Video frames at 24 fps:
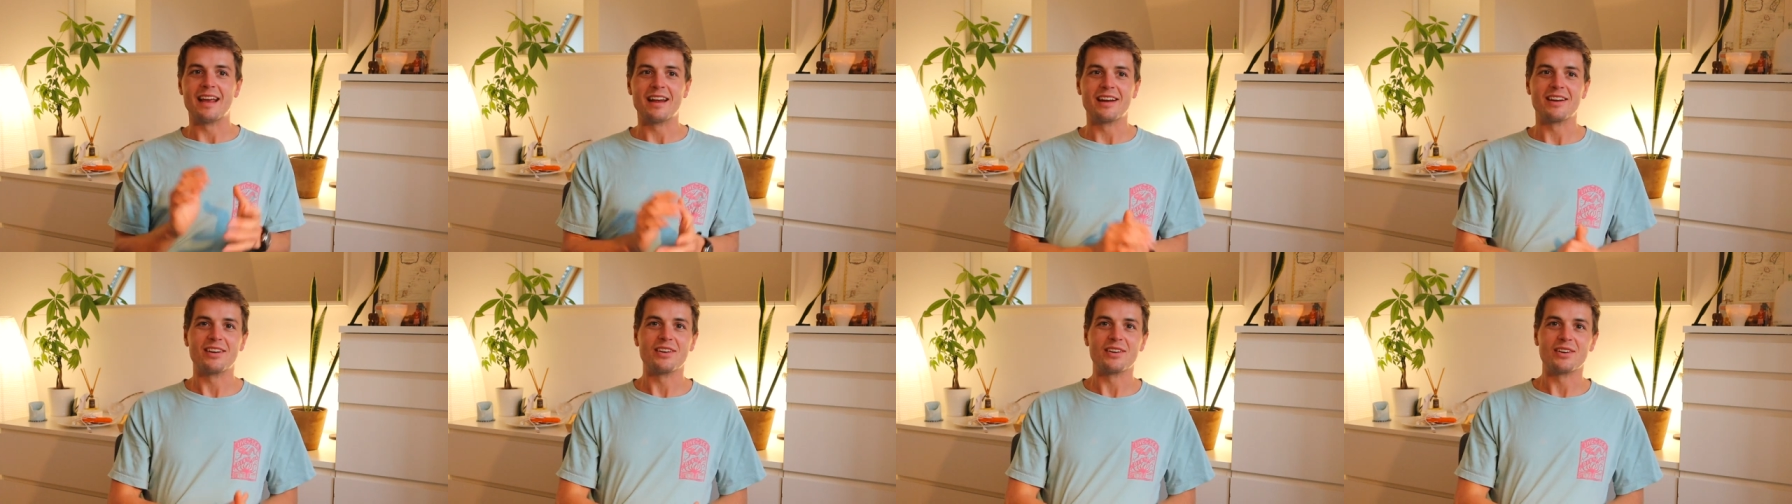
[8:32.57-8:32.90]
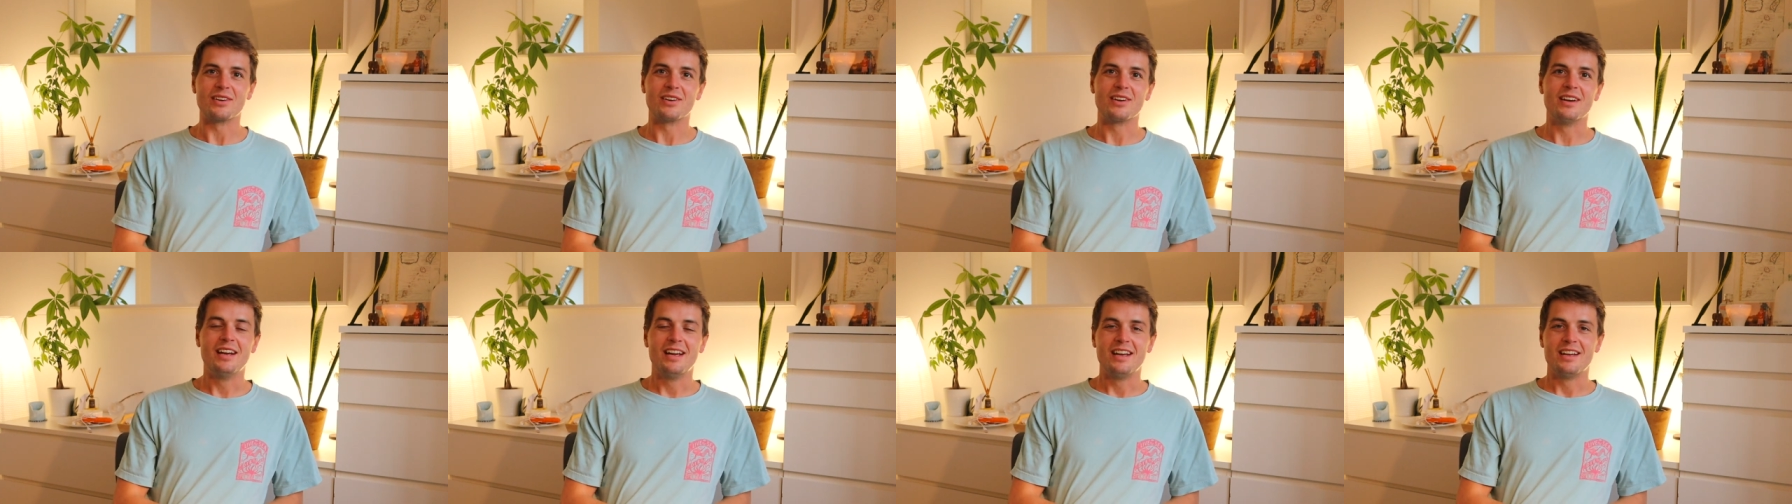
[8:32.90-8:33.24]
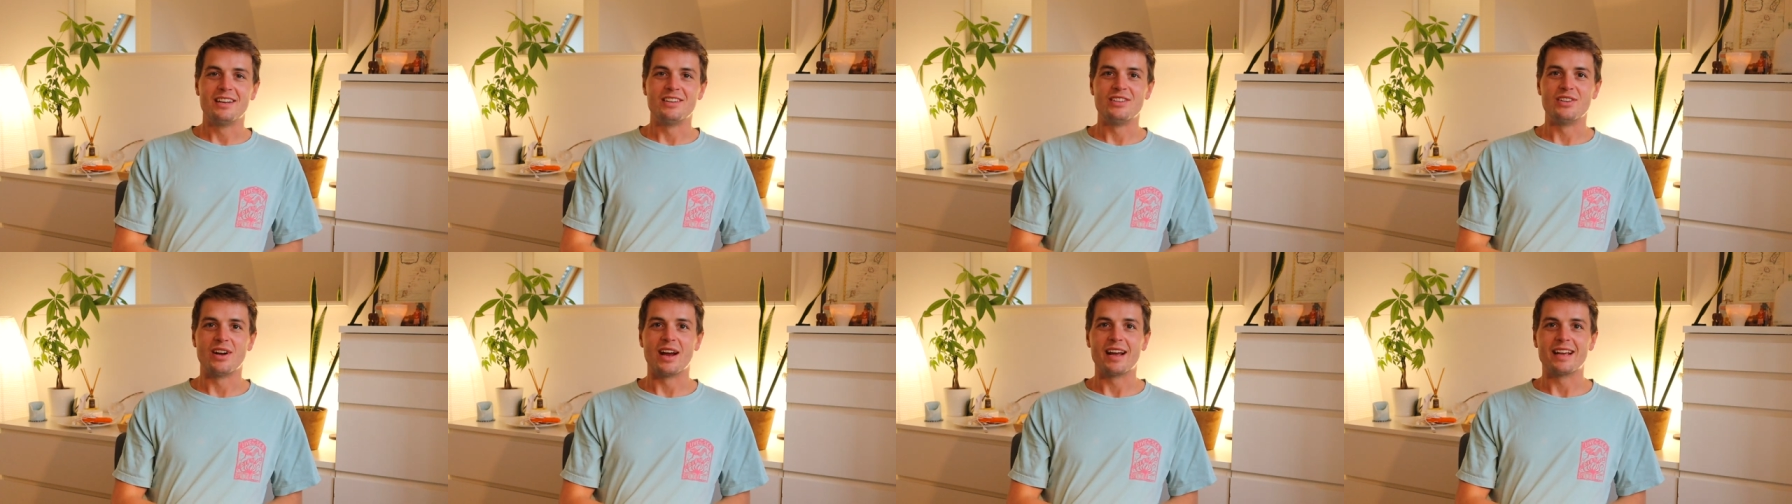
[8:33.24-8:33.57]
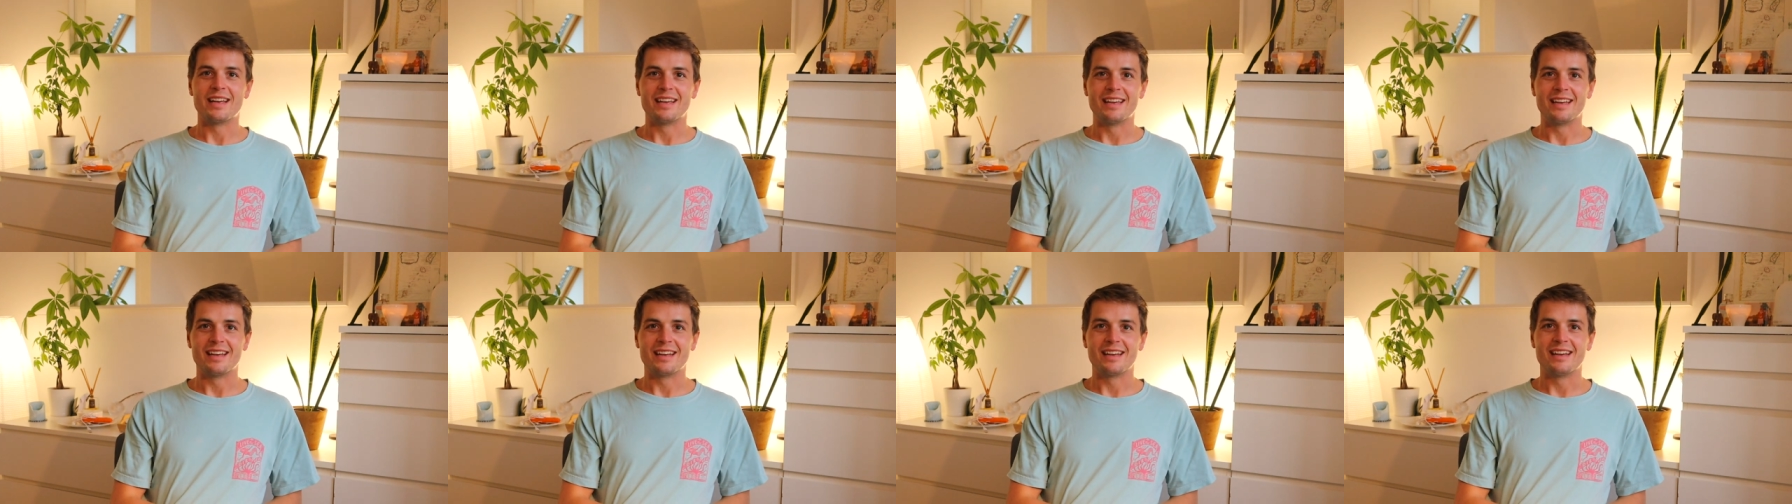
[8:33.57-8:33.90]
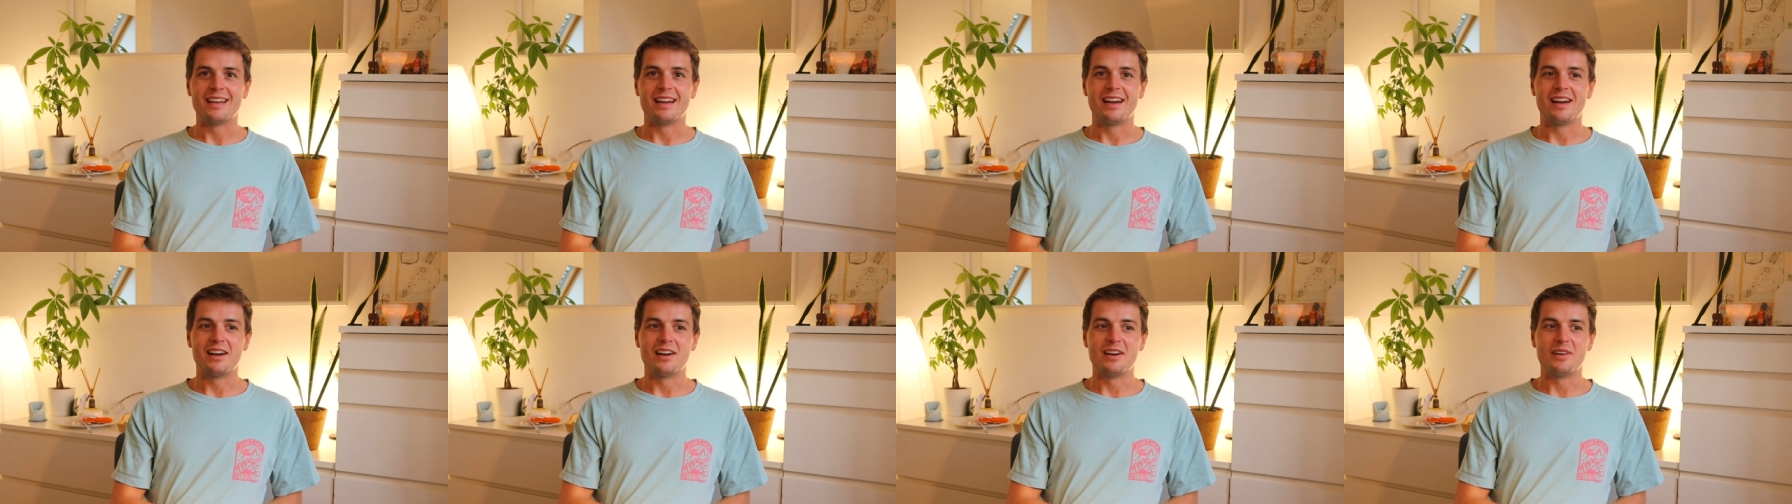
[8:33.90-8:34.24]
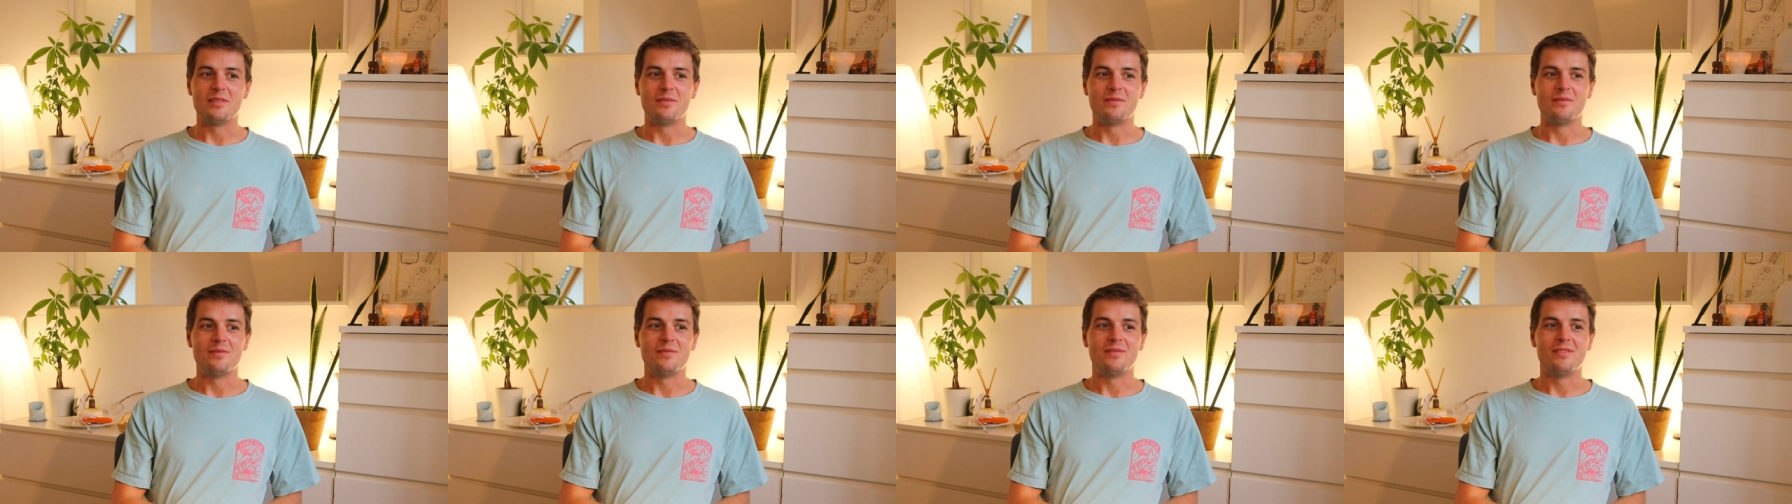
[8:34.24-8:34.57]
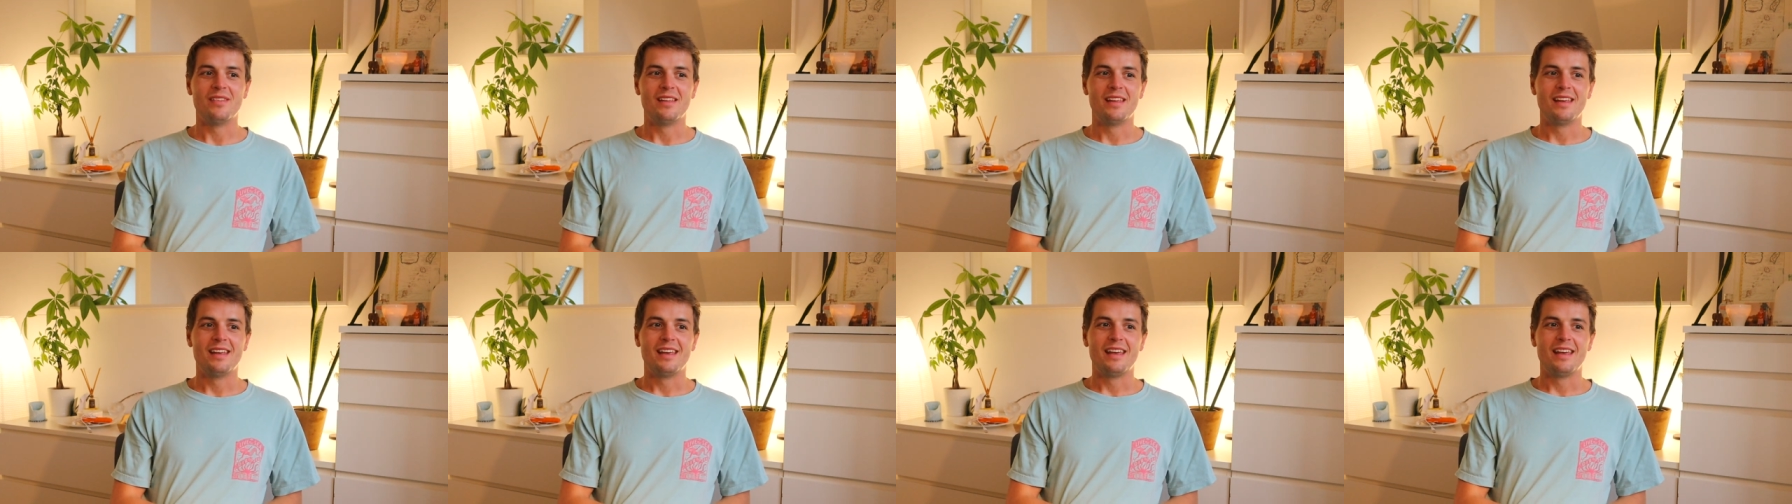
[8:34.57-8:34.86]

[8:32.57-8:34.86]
anchor dragging um,